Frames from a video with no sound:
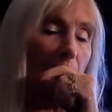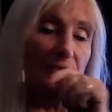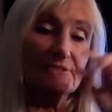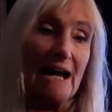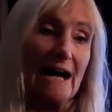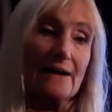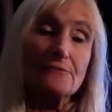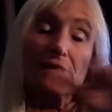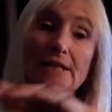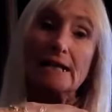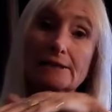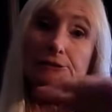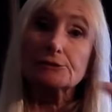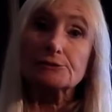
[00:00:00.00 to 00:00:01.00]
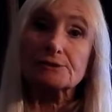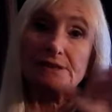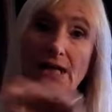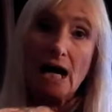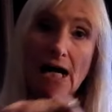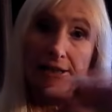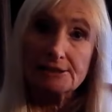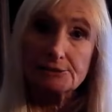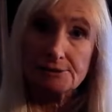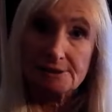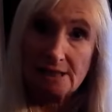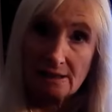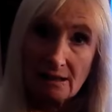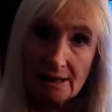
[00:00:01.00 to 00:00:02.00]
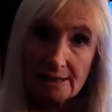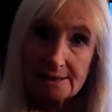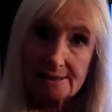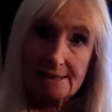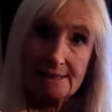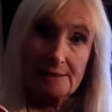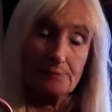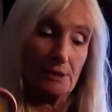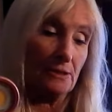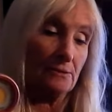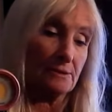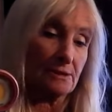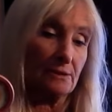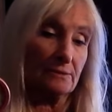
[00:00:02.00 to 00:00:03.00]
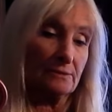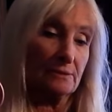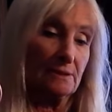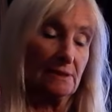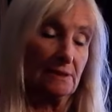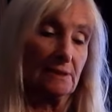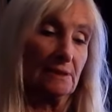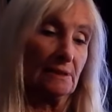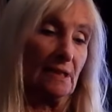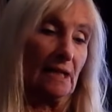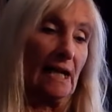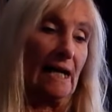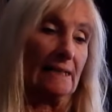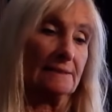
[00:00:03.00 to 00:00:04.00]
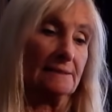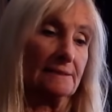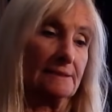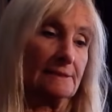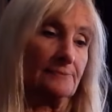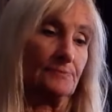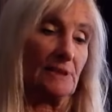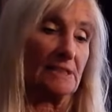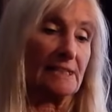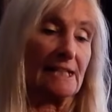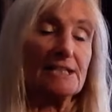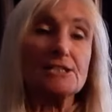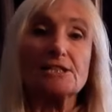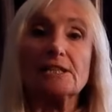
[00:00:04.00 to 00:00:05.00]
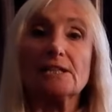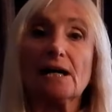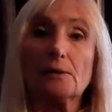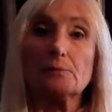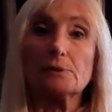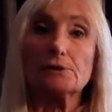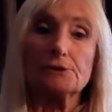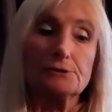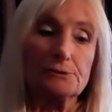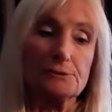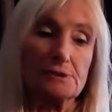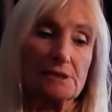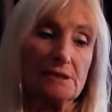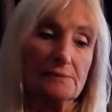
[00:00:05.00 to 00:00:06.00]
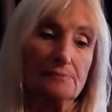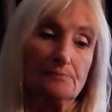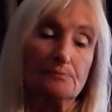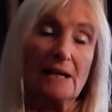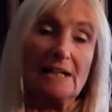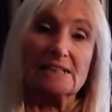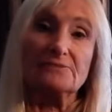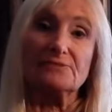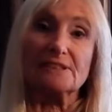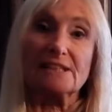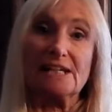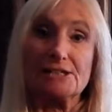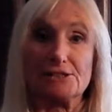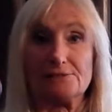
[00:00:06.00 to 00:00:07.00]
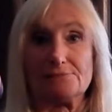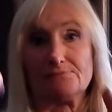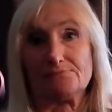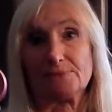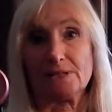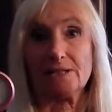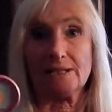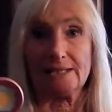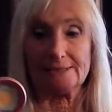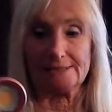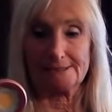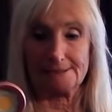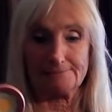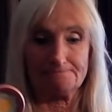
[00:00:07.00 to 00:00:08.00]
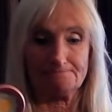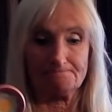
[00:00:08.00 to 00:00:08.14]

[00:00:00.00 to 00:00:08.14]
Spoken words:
down, then I use the lights, keep those on, and occasionally I will use the magnification lens.